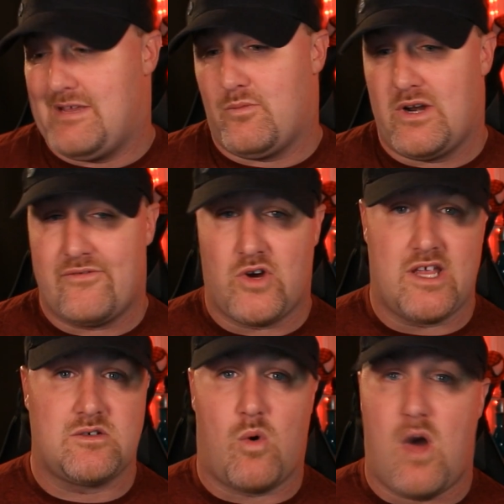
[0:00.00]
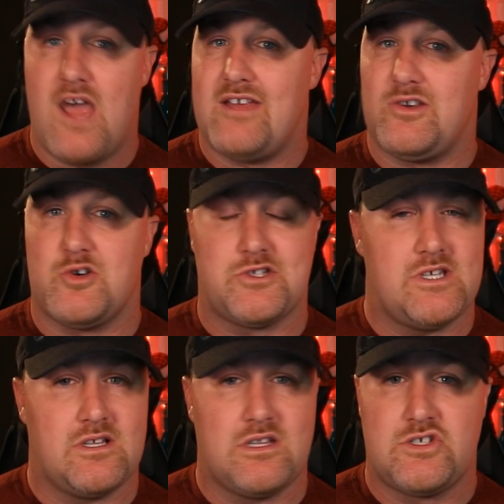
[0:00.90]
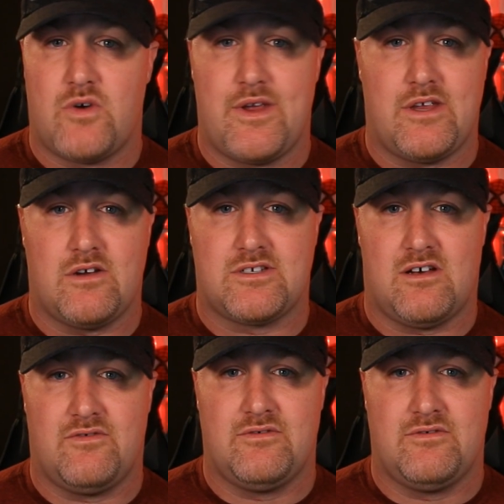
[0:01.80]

Whenever it gets quiet, you're still enjoying yourself.